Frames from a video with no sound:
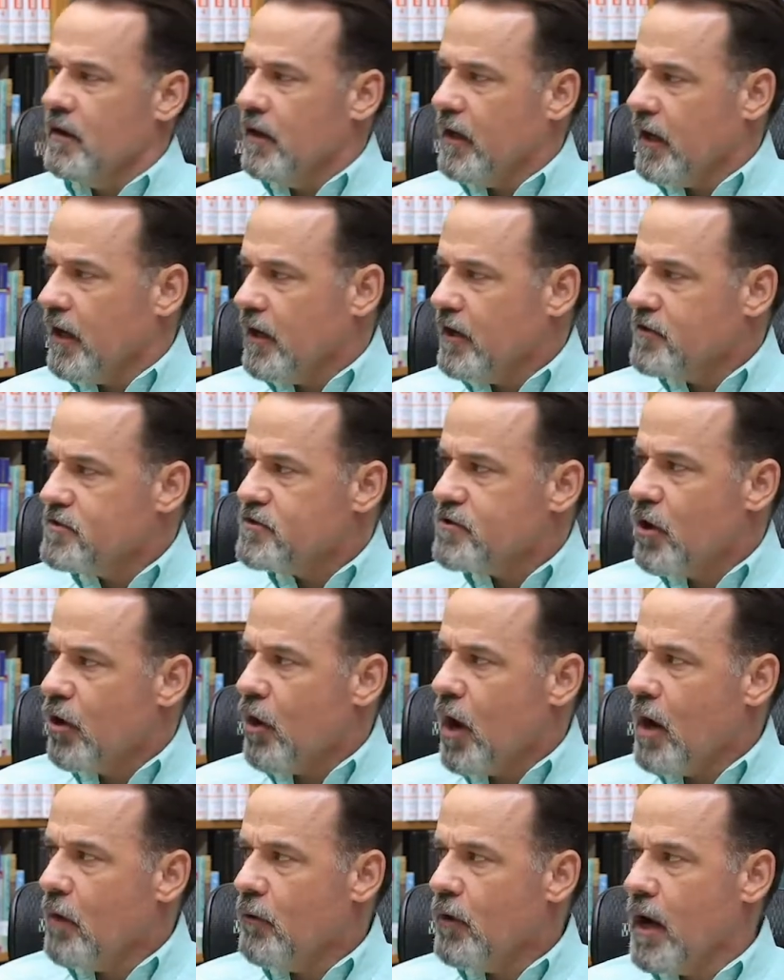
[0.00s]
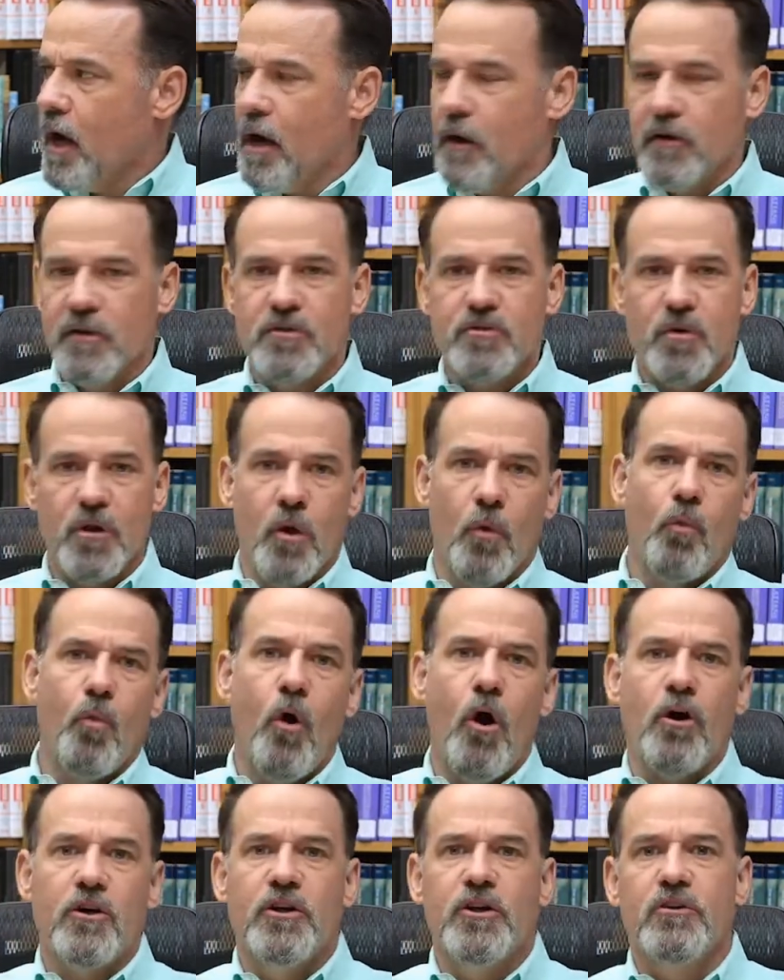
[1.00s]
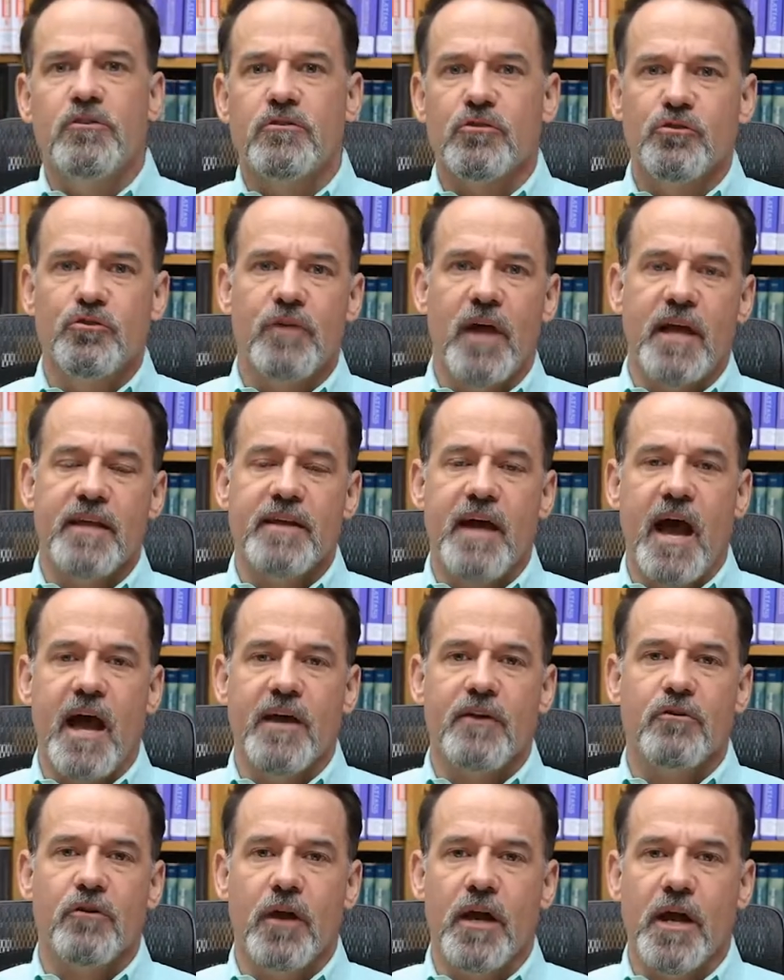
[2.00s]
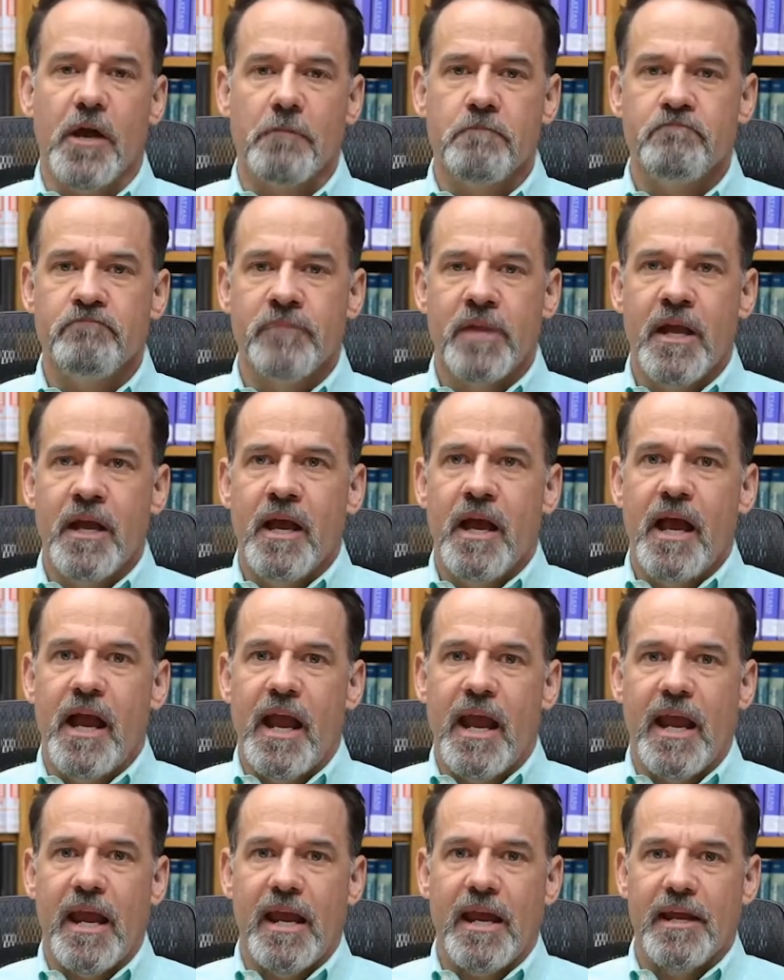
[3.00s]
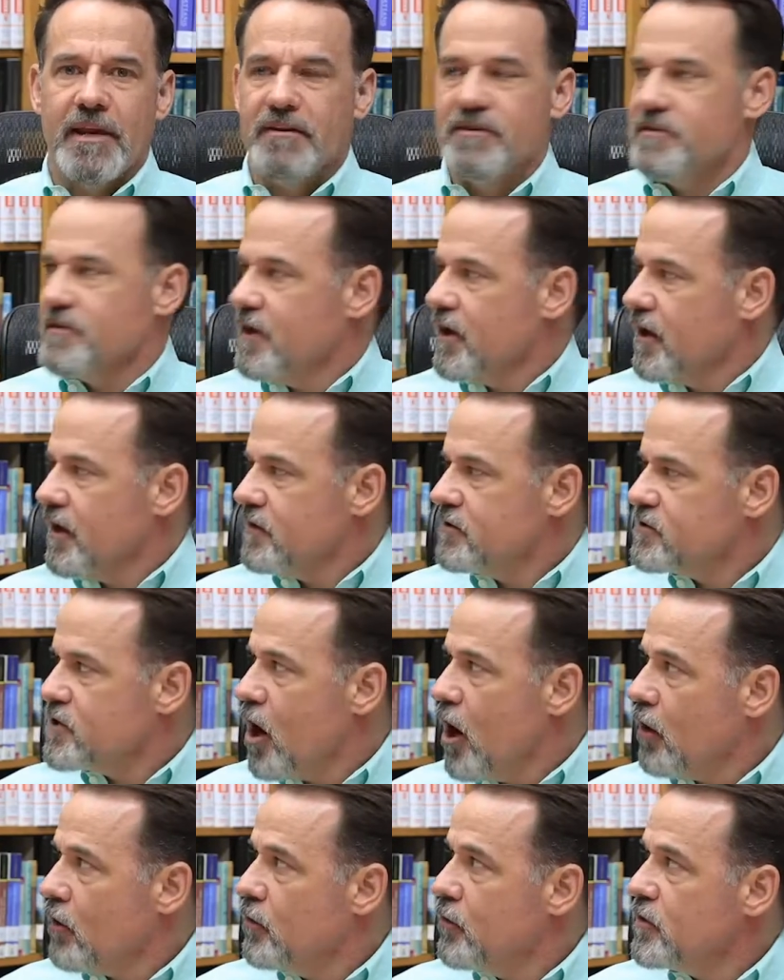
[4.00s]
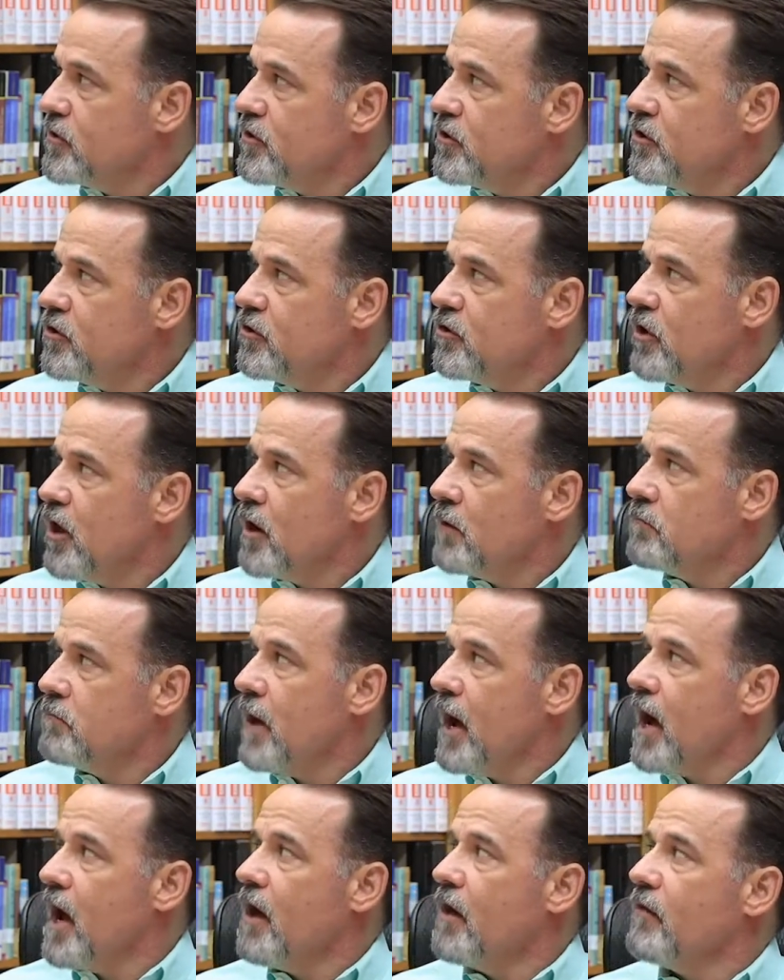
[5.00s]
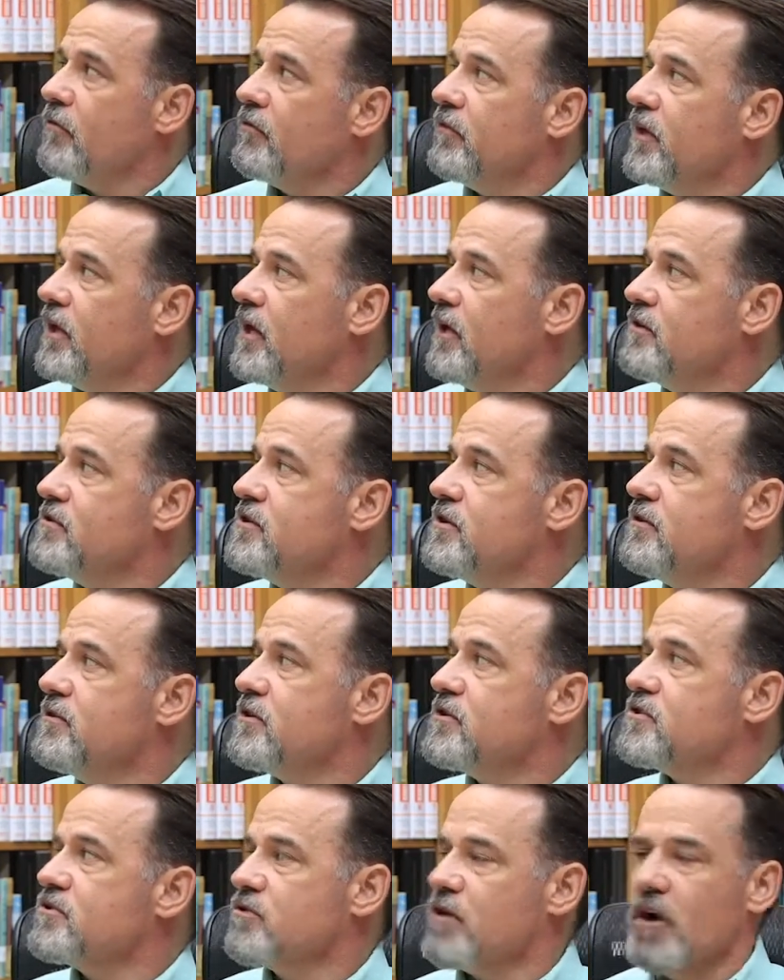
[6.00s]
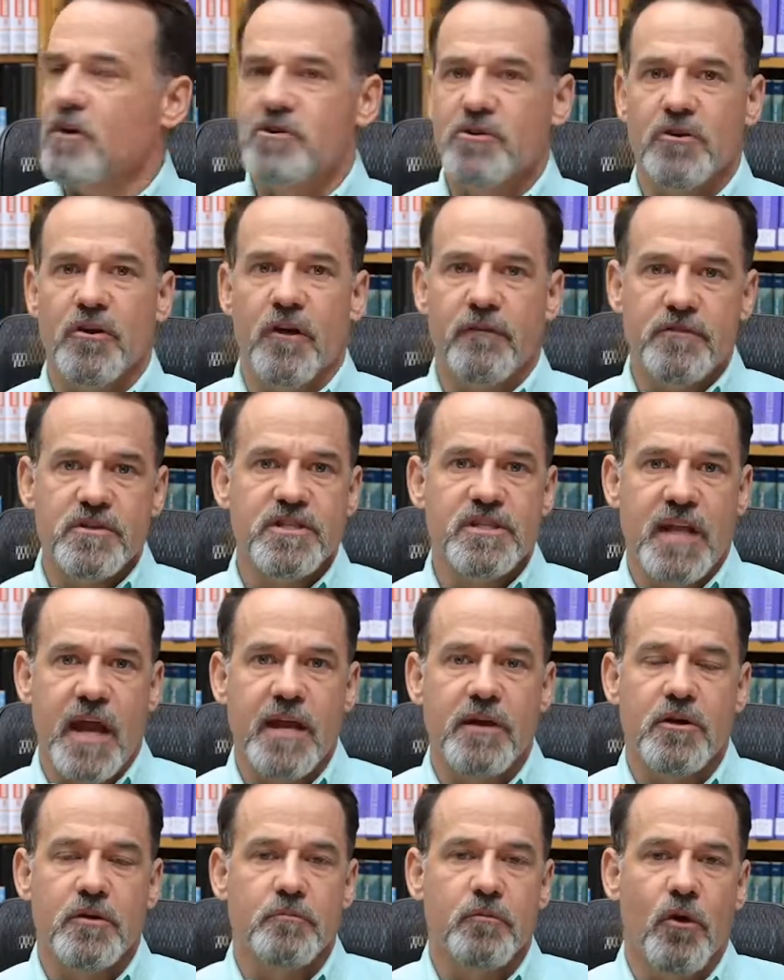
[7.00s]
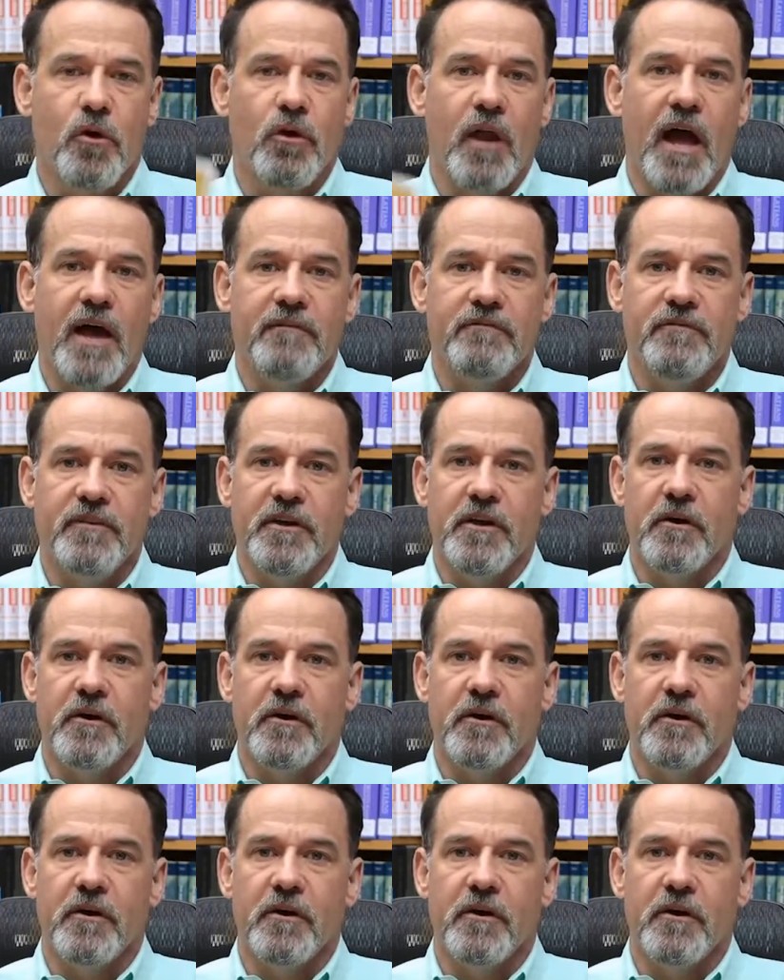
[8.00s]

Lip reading: And so I just want to walk you through that diagram and talk with you about the structure of a standard pro-life